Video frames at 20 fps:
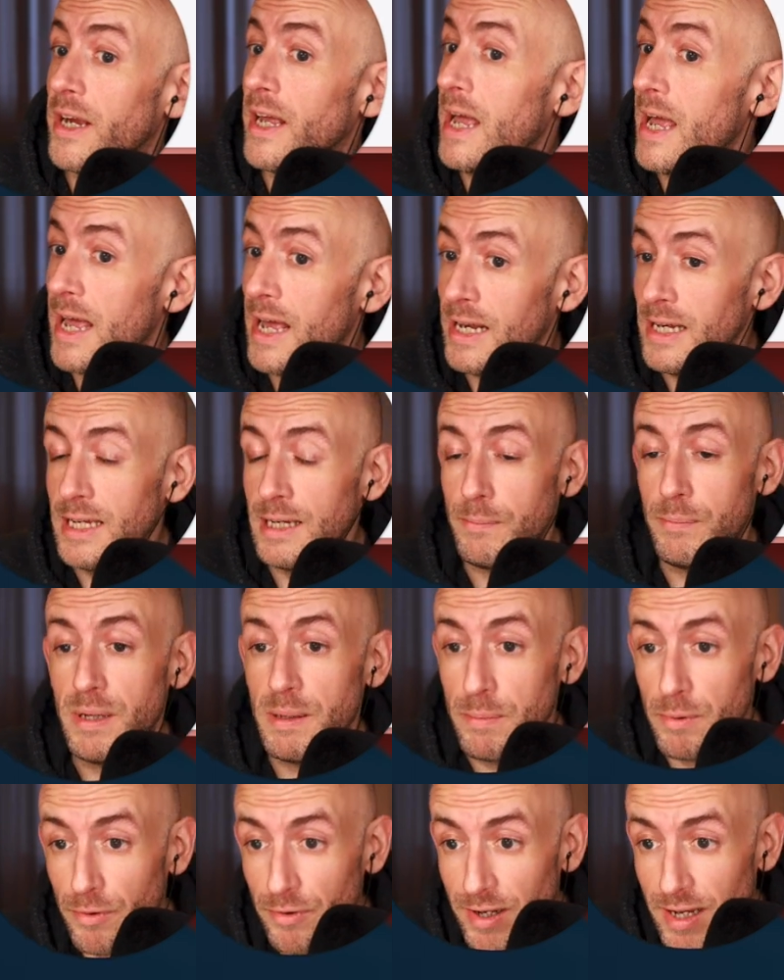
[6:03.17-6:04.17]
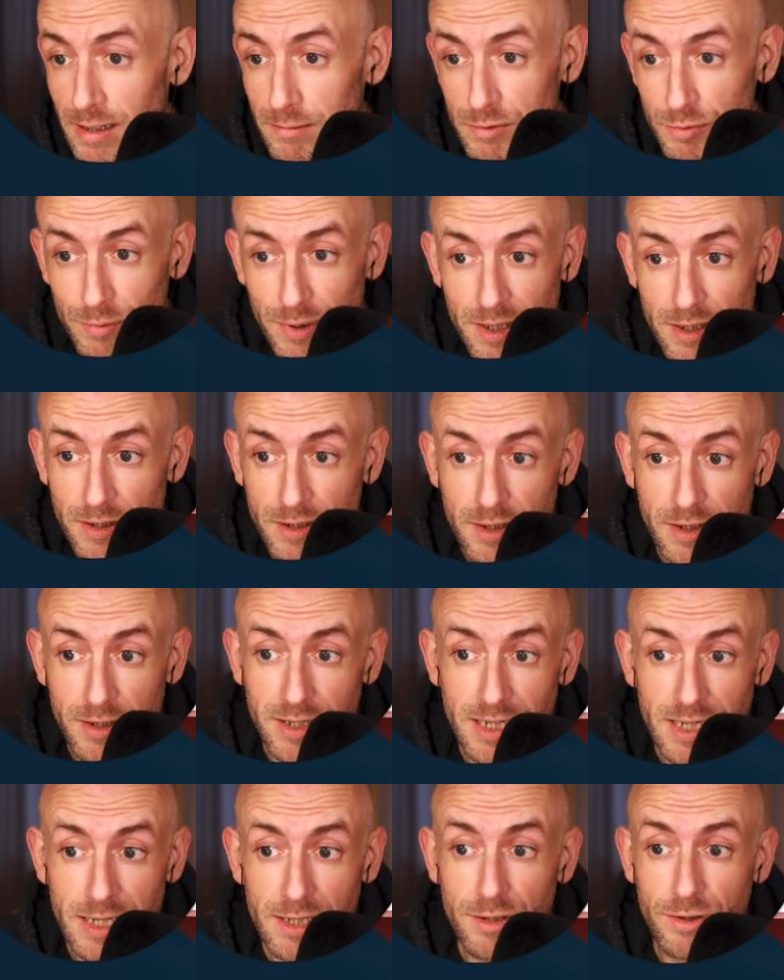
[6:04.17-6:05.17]
any people names, whether they're
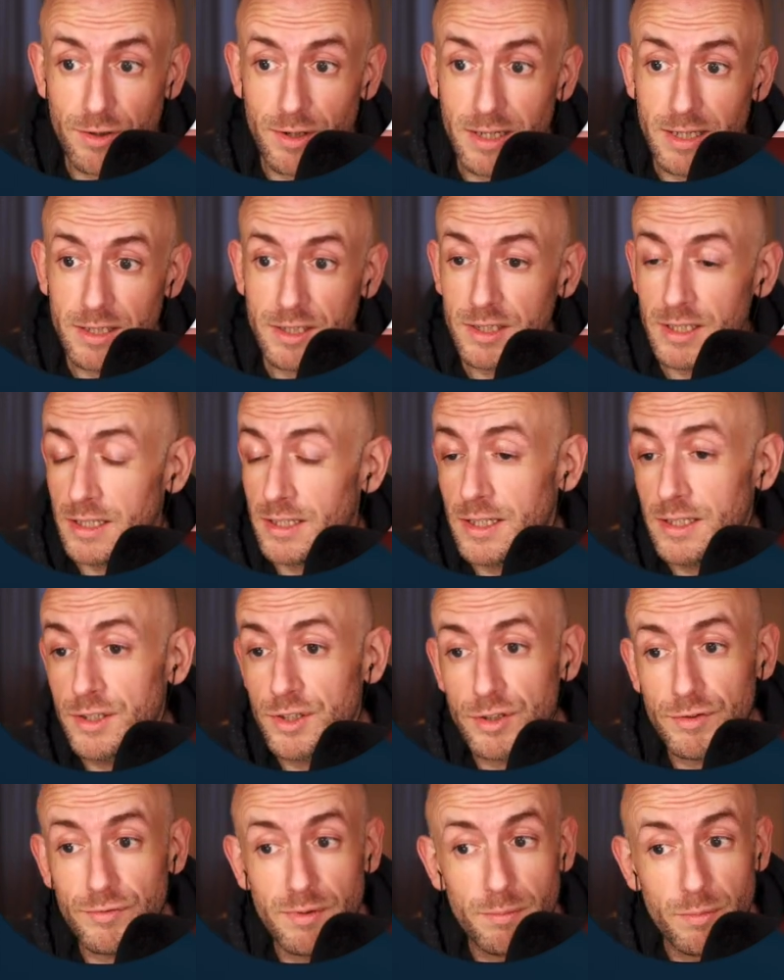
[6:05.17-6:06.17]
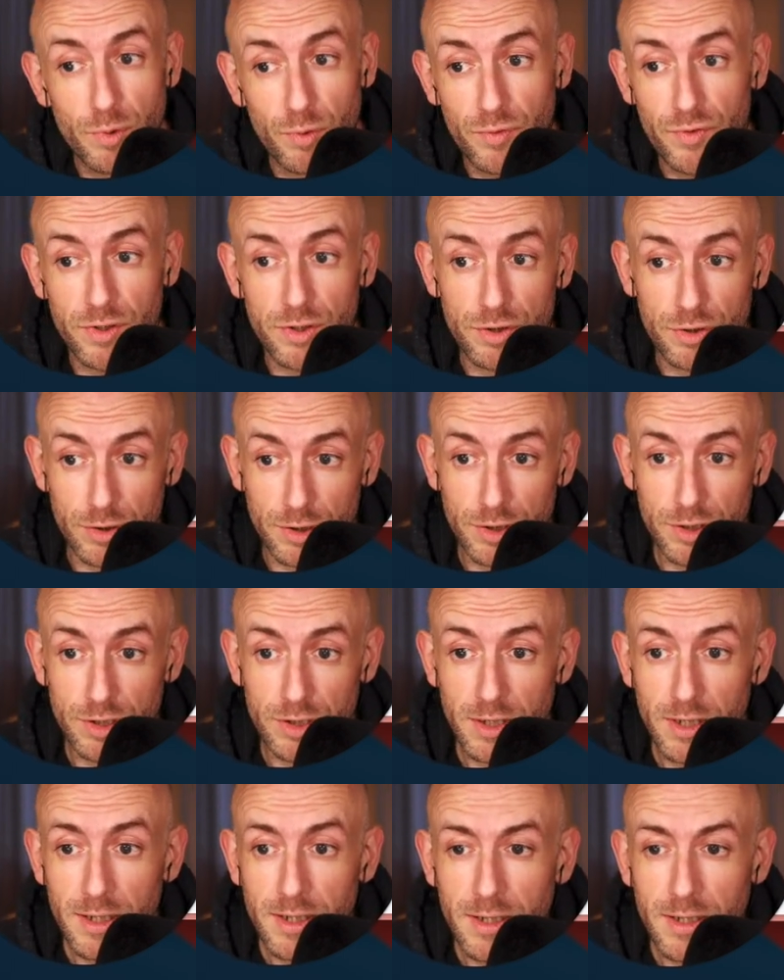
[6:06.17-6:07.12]
in your list, and then just remove the search.